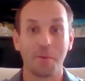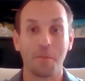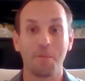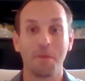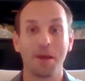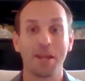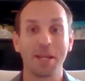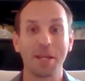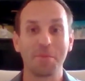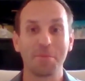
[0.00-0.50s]

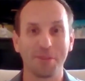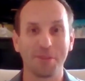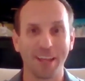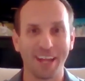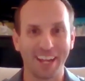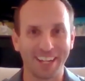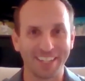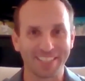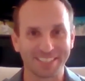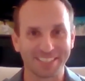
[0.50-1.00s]
many
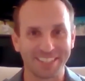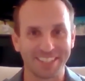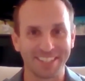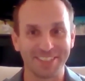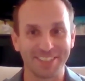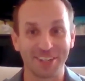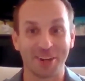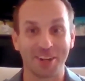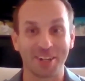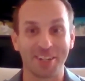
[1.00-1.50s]

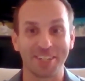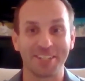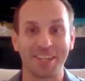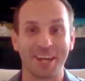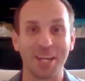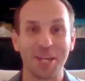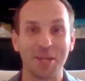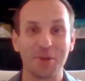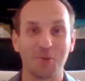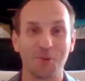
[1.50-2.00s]
places are going to
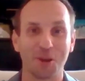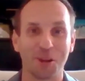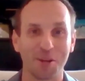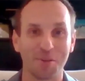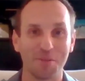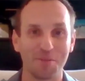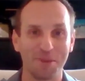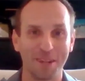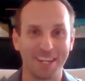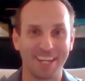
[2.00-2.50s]
tell you we're
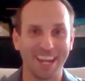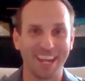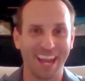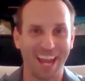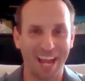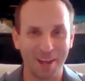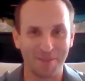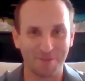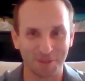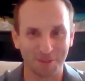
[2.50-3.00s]
going to be
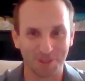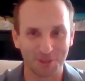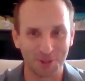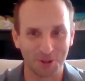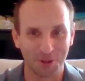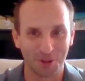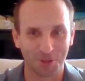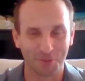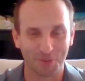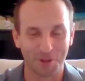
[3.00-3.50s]
at for 2
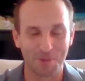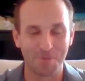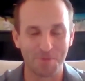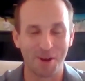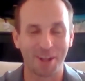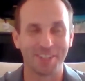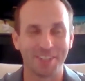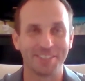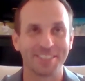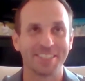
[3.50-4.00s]
or 3
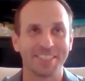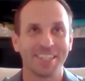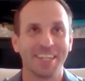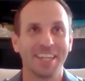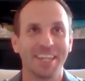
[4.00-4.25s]
months.